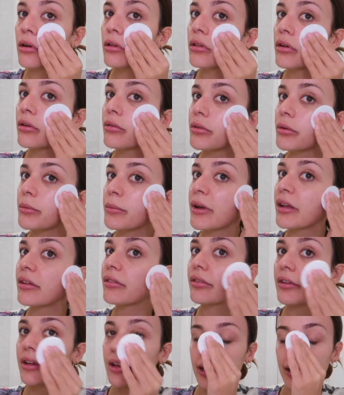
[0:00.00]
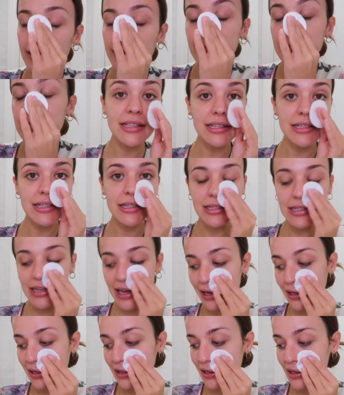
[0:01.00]
all over my face. This is a
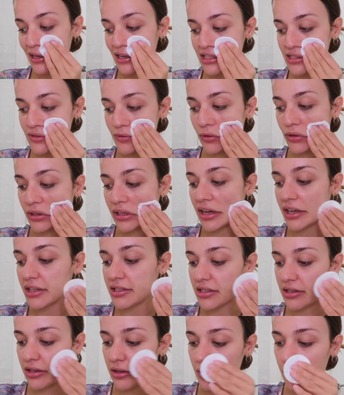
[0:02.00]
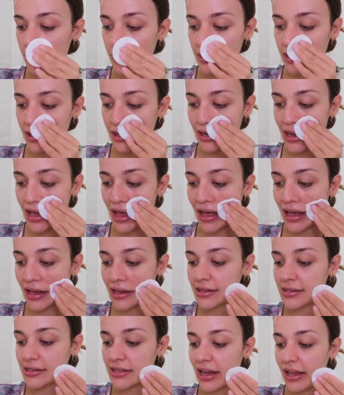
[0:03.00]
daily exfoliator, but it
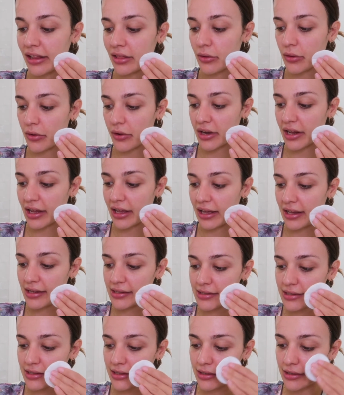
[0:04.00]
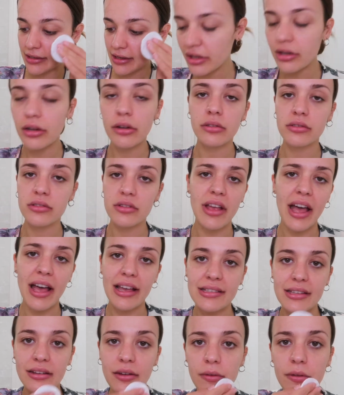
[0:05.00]
has hyaluronic acid. It also
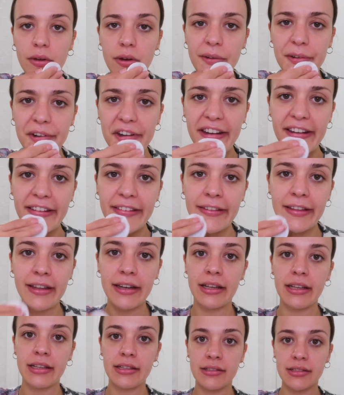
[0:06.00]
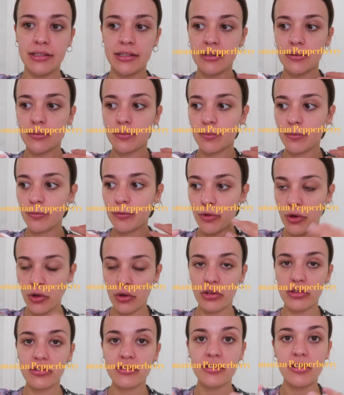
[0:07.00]
has another ingredient that it's
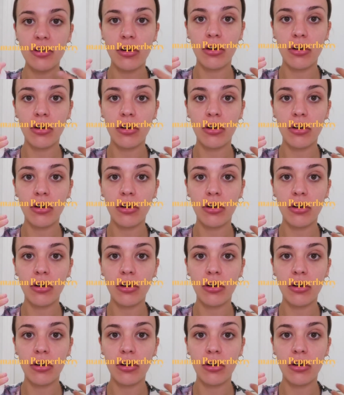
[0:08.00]
focused